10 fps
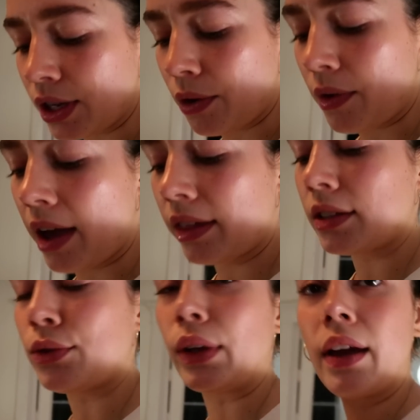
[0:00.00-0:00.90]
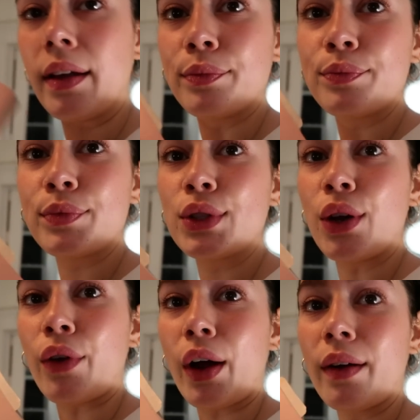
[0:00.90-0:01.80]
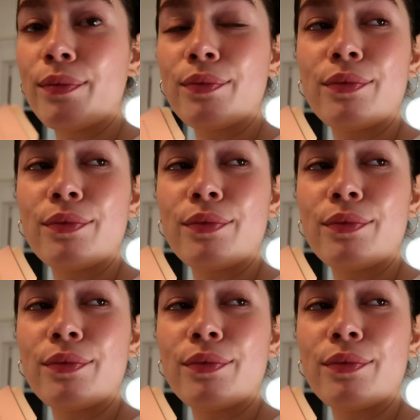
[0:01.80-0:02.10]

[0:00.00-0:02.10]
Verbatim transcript: So I think it's really good so far.